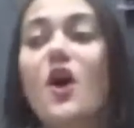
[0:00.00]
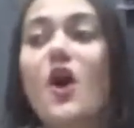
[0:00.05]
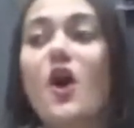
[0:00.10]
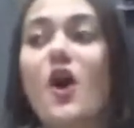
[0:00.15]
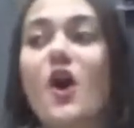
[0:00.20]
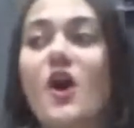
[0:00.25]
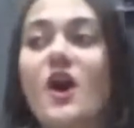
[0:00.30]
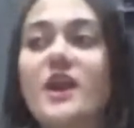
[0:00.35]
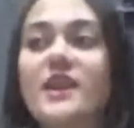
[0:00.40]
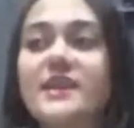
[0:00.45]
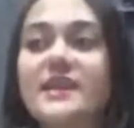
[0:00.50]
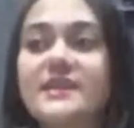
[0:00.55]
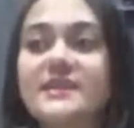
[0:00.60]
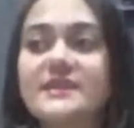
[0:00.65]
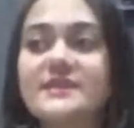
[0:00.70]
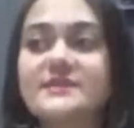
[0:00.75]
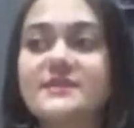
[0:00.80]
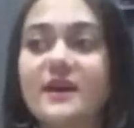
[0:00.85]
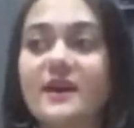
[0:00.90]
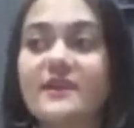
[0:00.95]
or it
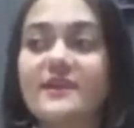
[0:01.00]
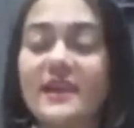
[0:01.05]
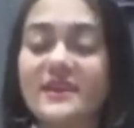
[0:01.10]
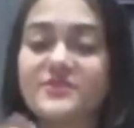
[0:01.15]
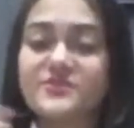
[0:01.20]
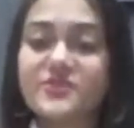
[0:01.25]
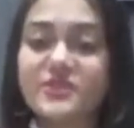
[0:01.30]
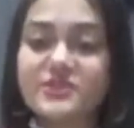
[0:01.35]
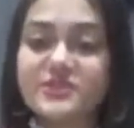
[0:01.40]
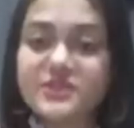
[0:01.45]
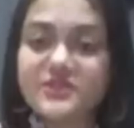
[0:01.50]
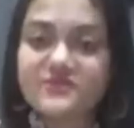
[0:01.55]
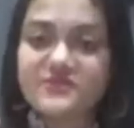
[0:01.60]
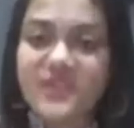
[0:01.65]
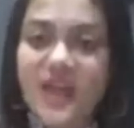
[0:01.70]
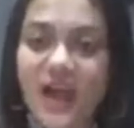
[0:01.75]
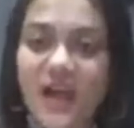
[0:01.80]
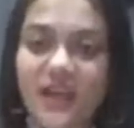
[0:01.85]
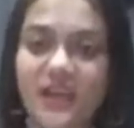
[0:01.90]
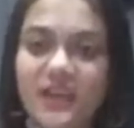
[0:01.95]
is a
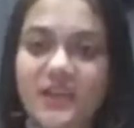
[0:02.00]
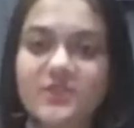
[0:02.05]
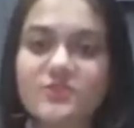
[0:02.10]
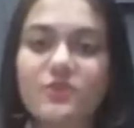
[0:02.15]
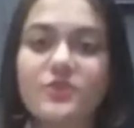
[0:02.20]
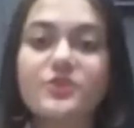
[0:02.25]
restrictive diet,